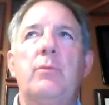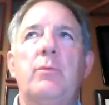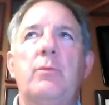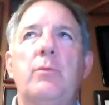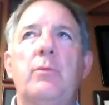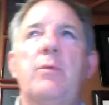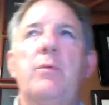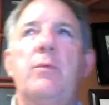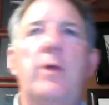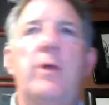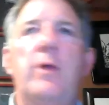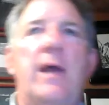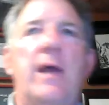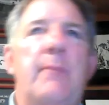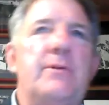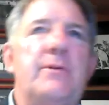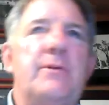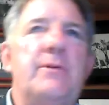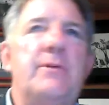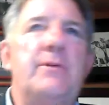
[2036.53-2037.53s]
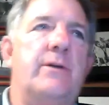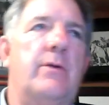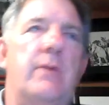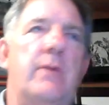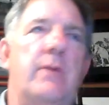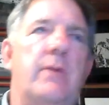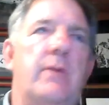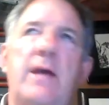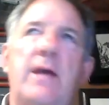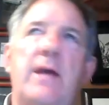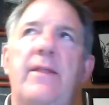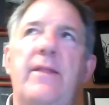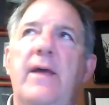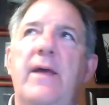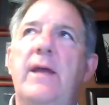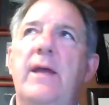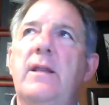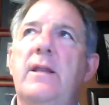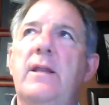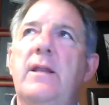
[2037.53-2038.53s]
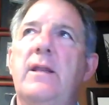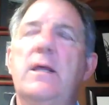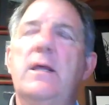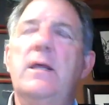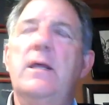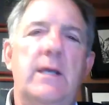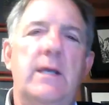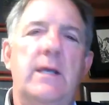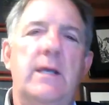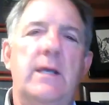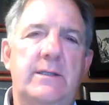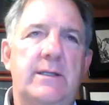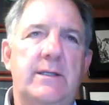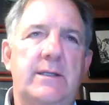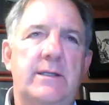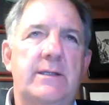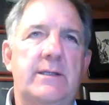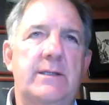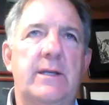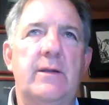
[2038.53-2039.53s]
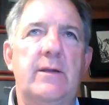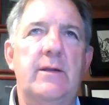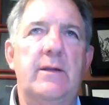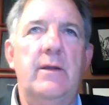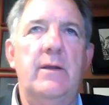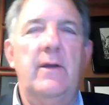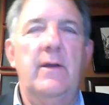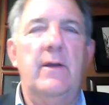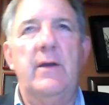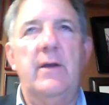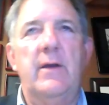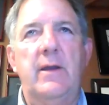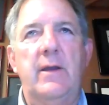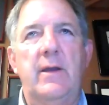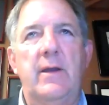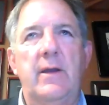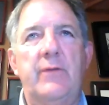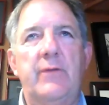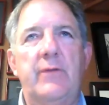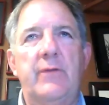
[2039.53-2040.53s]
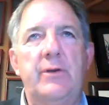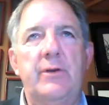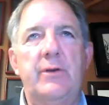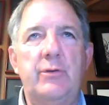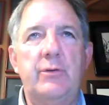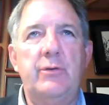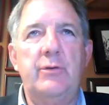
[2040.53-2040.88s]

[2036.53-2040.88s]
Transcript: what happens there on a lot of that is that if you're going to do